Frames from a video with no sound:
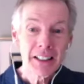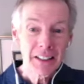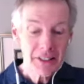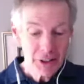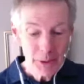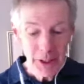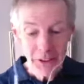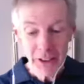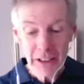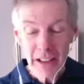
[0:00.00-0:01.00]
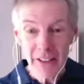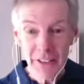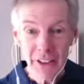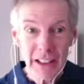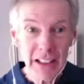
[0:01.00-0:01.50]
So the
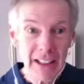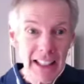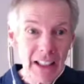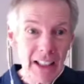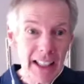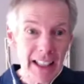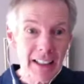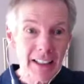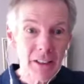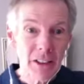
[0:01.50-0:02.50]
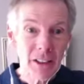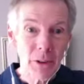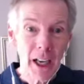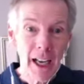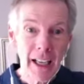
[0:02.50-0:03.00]
little inlay,
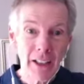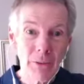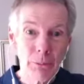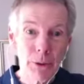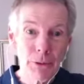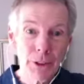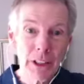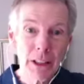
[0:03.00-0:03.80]
I had purfling